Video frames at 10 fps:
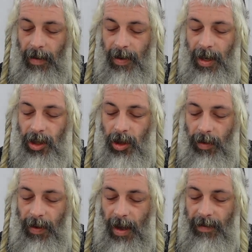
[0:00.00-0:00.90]

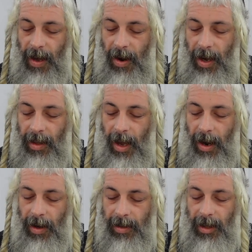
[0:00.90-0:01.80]
V'yashov ha'afar el
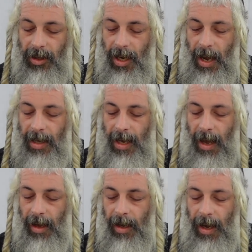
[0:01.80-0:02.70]
ha'aretz k'shahaya,